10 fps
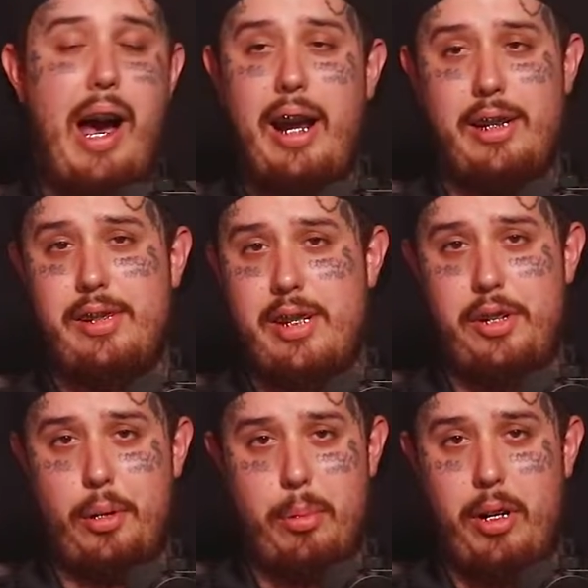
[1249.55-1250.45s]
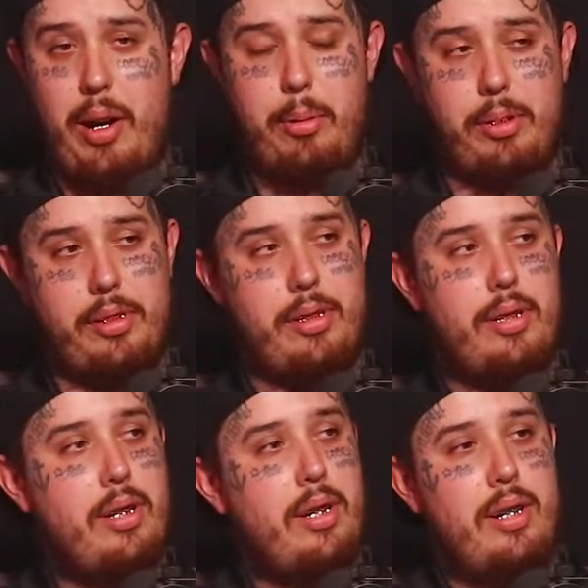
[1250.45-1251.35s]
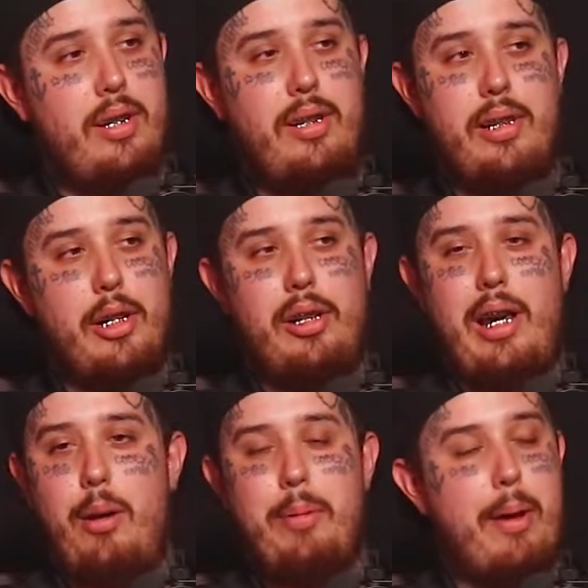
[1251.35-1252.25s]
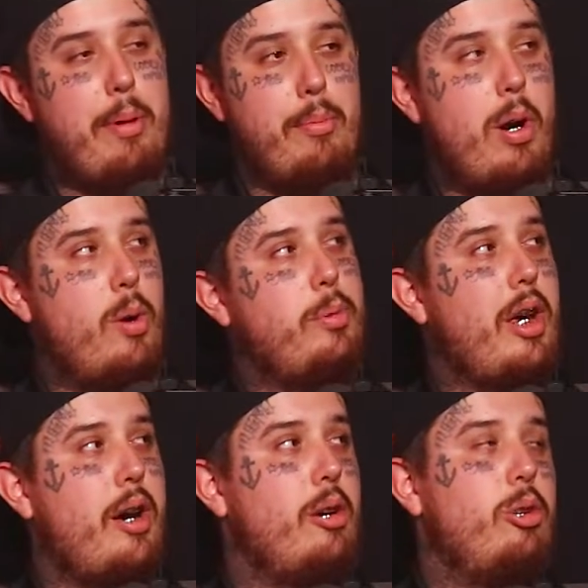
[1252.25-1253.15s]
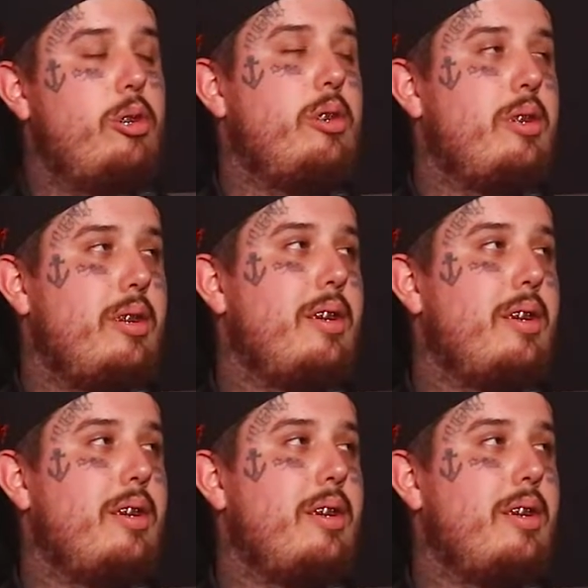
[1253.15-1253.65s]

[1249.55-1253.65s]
I had a seizure, bro. I was literally I was at my mom's house